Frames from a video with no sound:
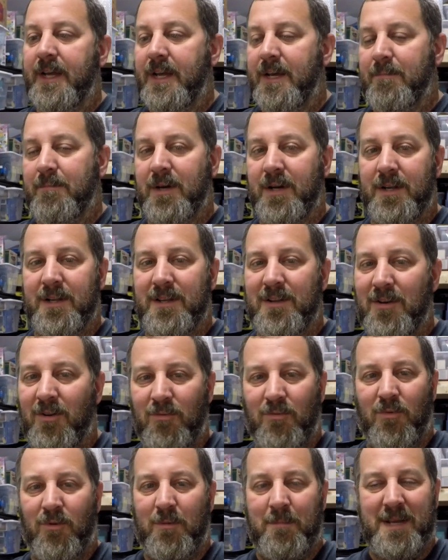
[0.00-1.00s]
But you don't
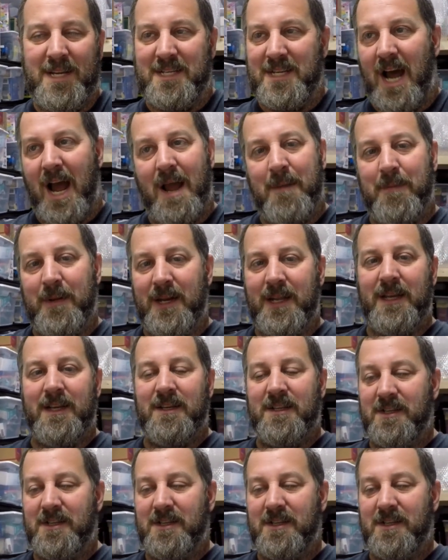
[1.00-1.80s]
want to be typing in